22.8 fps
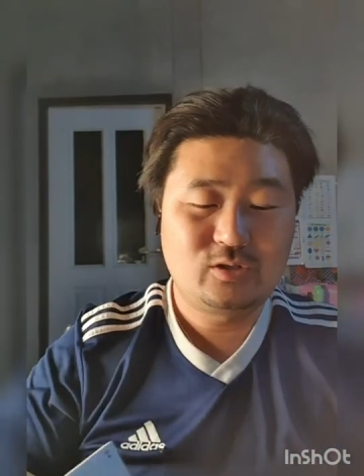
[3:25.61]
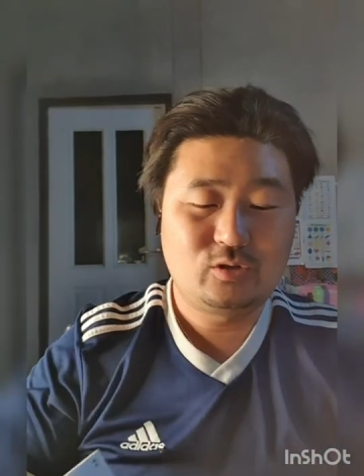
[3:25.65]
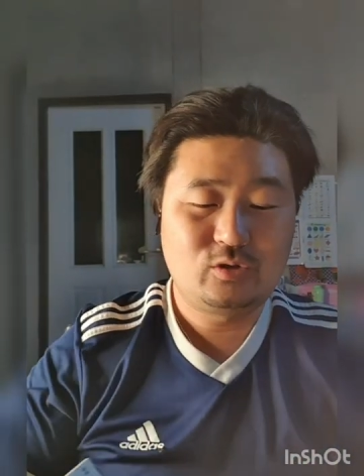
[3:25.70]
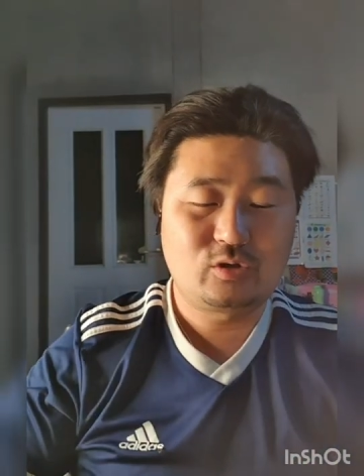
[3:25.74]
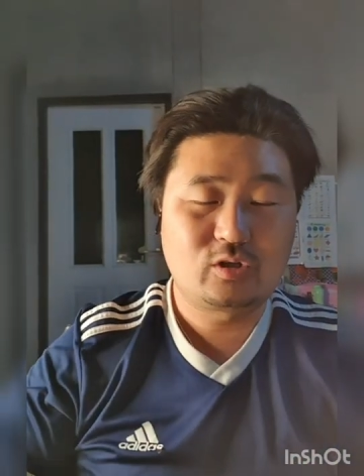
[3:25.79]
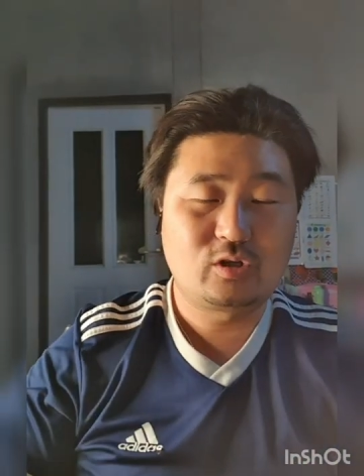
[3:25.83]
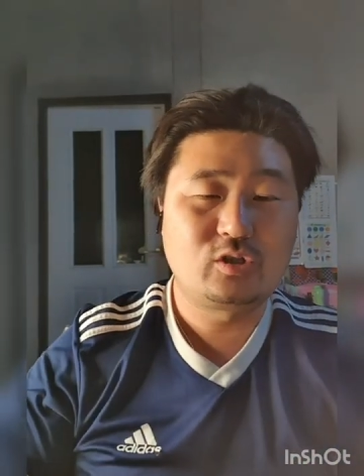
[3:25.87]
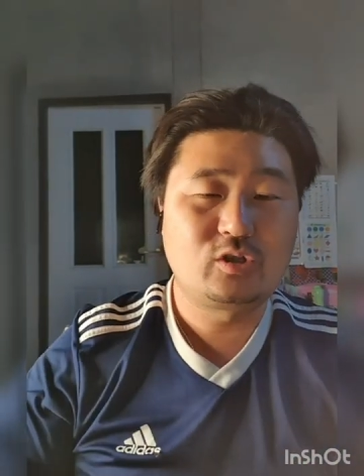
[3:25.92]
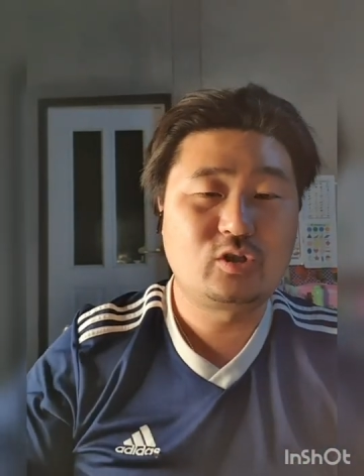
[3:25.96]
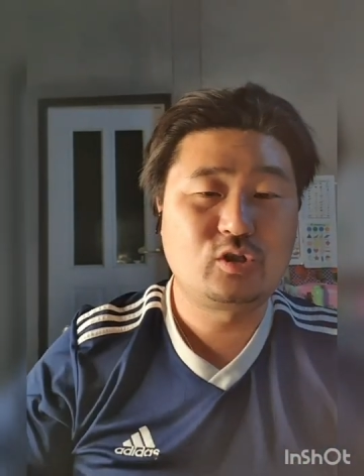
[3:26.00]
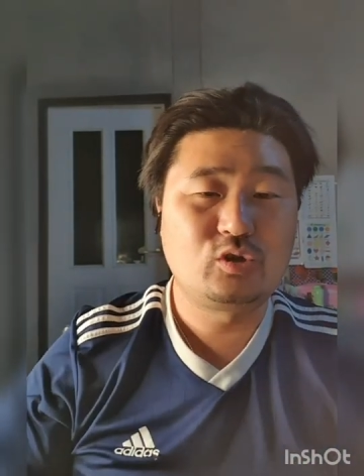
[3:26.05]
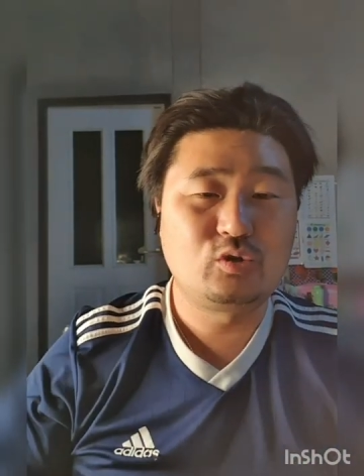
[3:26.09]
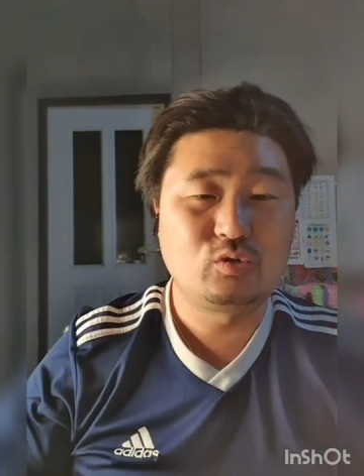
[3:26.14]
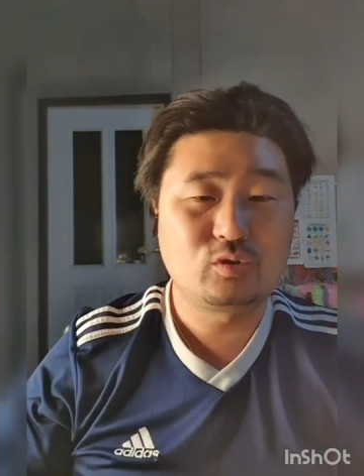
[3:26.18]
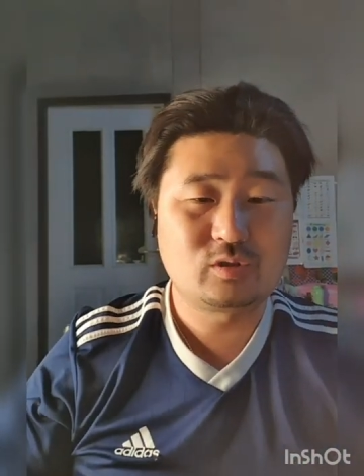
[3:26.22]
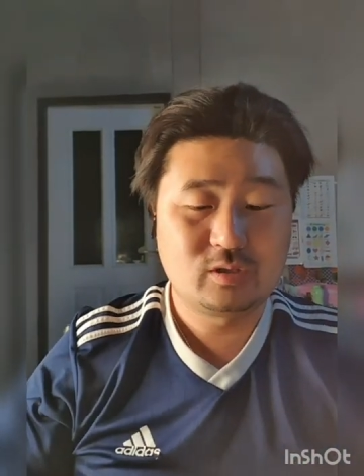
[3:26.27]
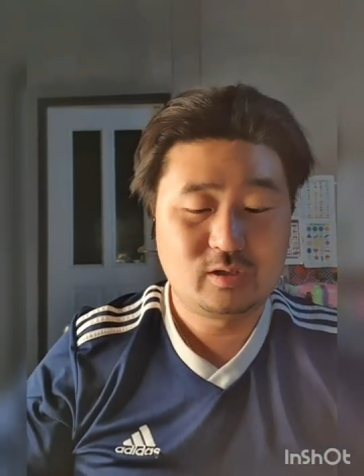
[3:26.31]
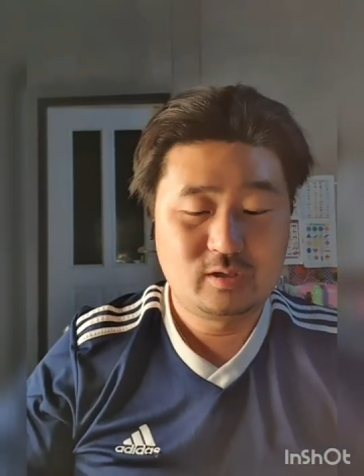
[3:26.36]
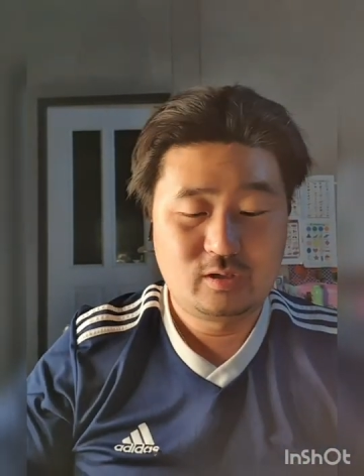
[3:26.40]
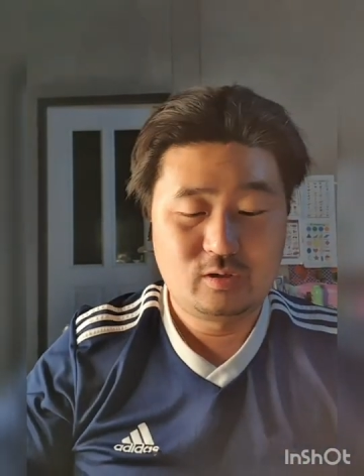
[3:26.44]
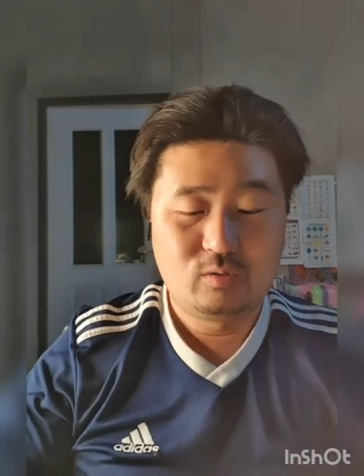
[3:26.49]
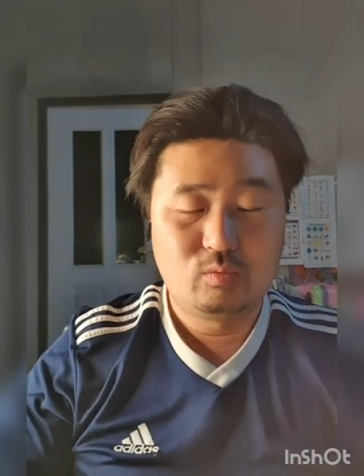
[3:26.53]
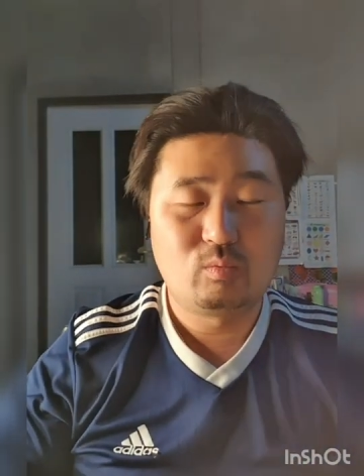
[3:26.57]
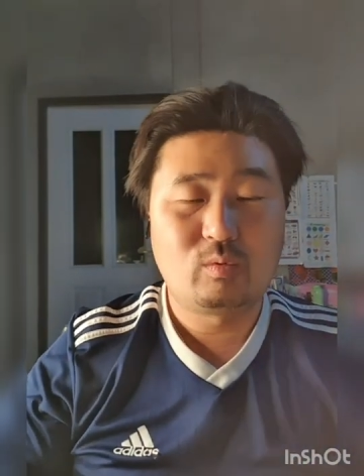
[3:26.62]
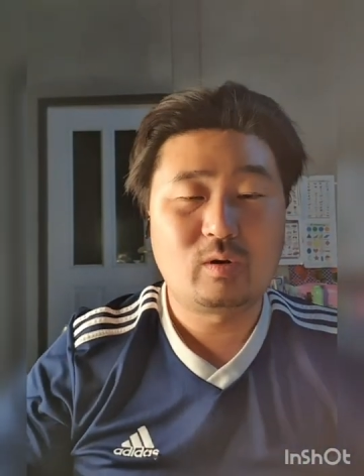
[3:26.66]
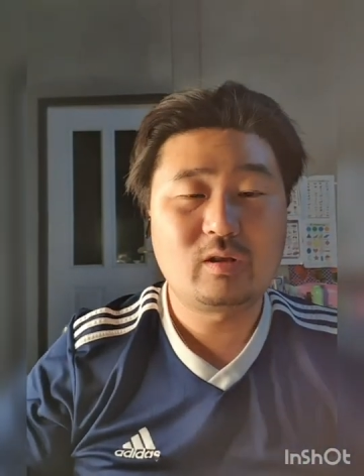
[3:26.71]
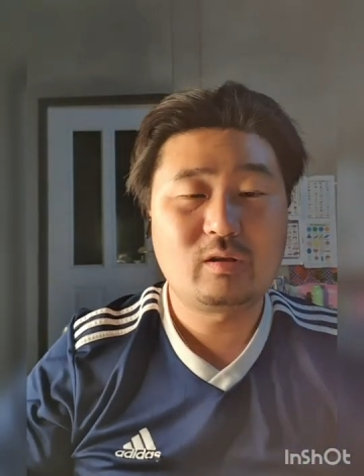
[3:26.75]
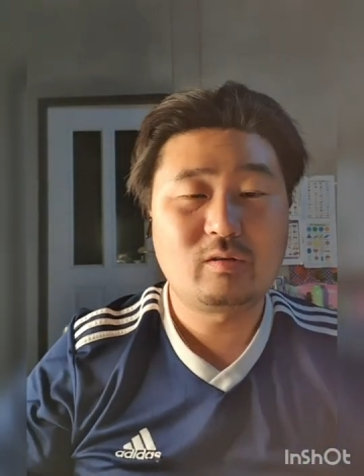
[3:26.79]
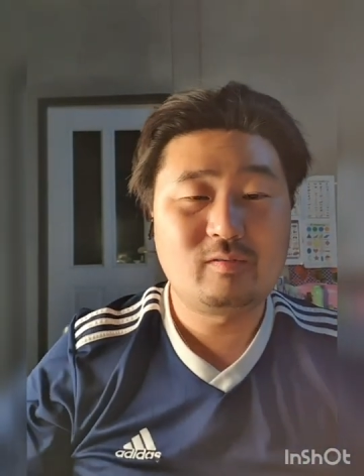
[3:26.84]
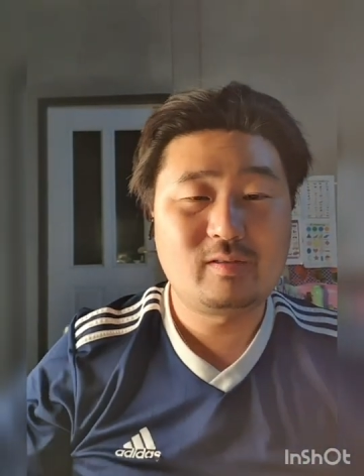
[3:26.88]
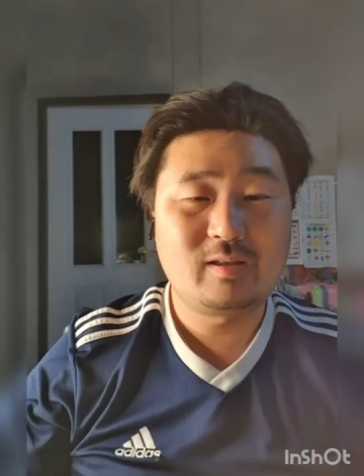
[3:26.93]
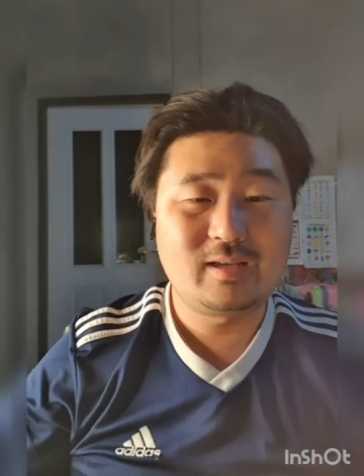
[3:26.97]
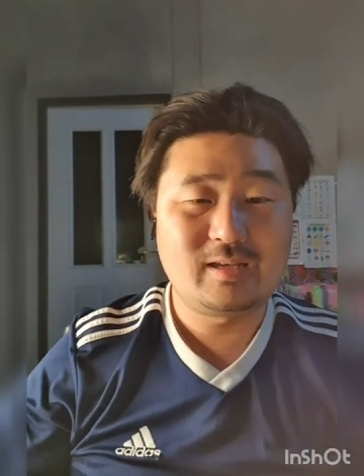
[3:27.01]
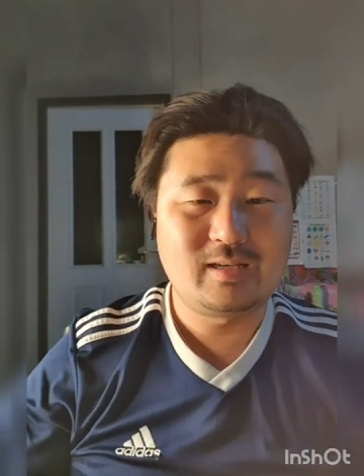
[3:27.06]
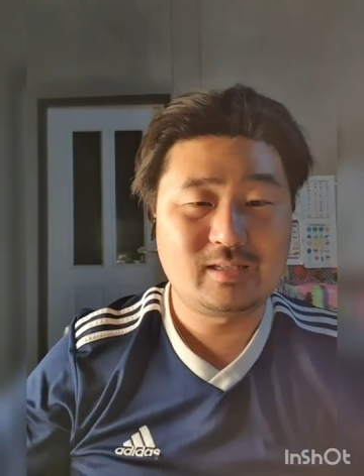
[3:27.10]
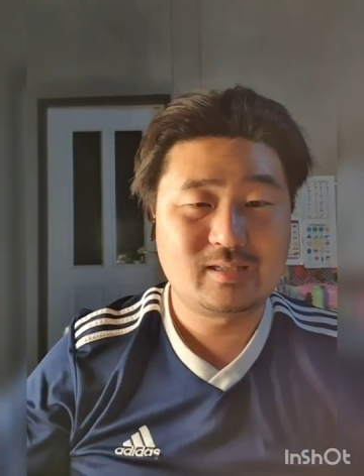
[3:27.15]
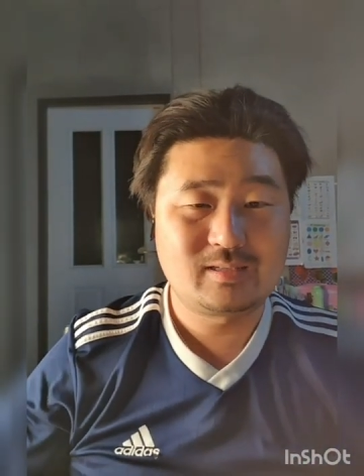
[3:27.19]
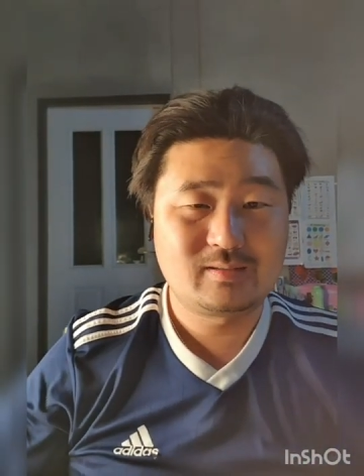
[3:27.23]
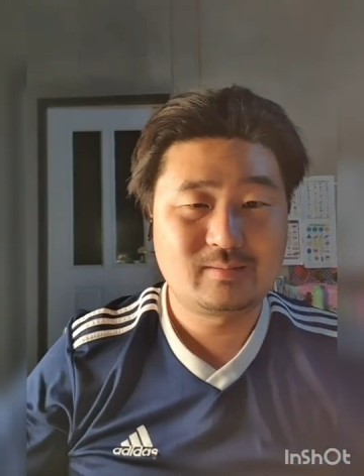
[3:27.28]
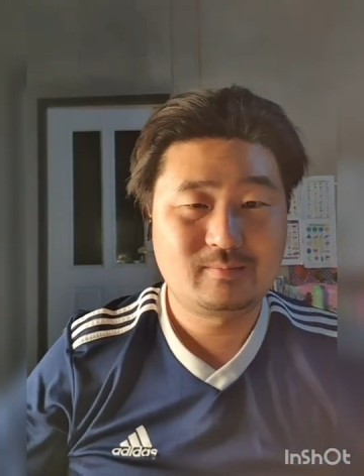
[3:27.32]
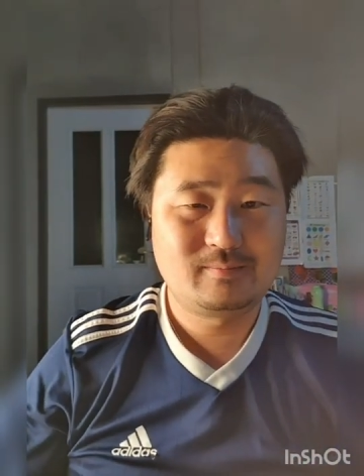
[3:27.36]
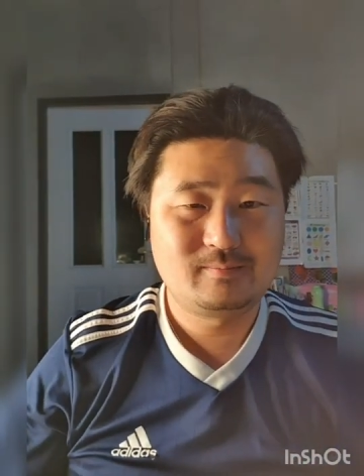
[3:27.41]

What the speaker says: you can choose one of these.